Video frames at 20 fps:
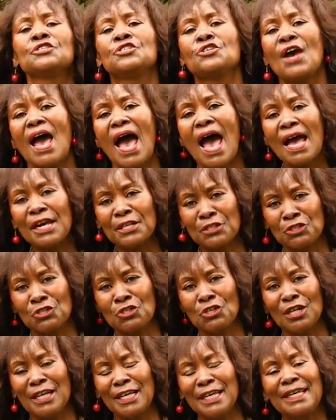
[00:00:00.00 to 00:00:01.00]
to
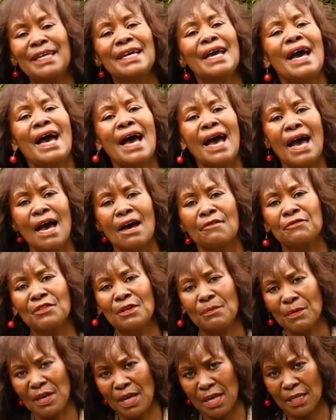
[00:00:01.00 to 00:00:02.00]
actually have
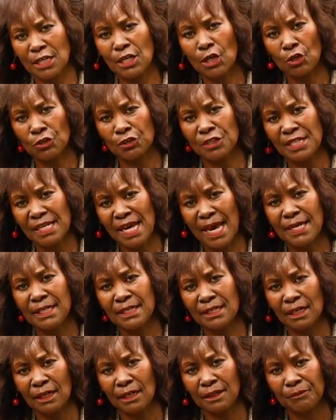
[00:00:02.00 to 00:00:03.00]
them in a
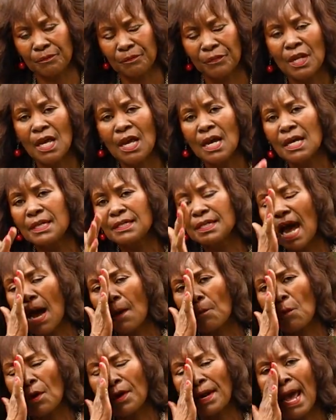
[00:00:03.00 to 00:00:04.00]
container. Now,
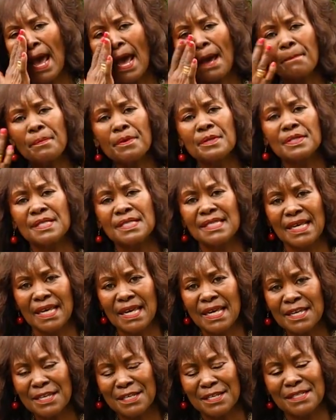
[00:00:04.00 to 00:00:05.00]
what happens
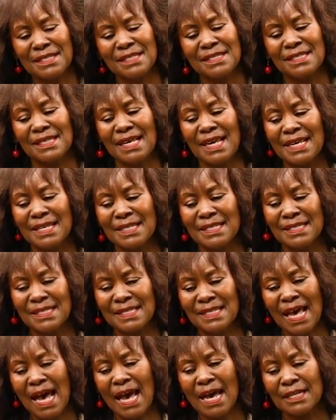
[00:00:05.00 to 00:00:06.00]
is
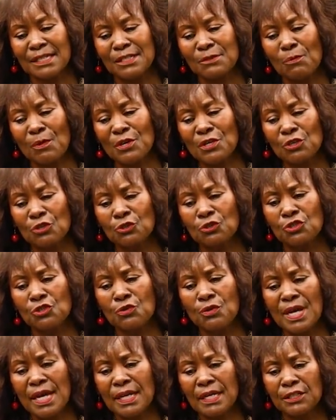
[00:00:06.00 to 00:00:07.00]
that when you
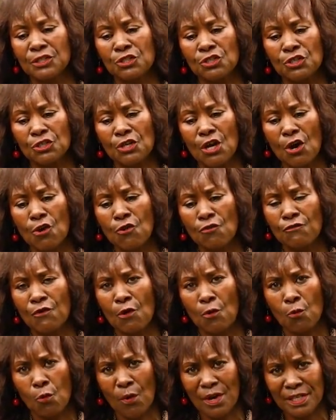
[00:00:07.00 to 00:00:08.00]
do get into an
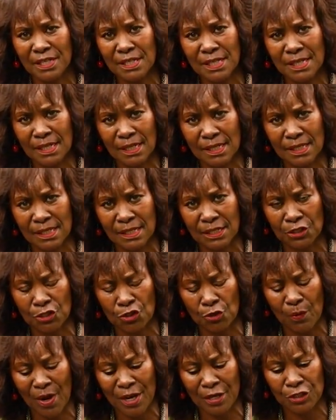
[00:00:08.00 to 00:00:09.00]
overwinter
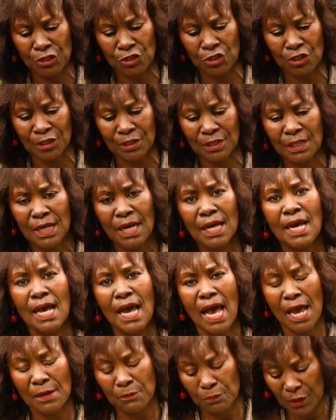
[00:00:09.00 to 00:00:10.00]
situation,
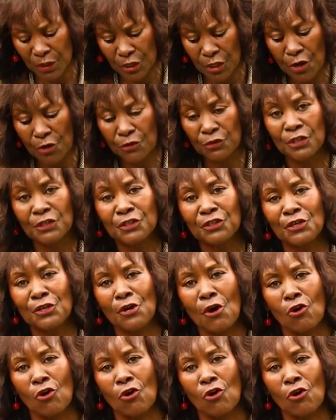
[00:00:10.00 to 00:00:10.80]
and we know that the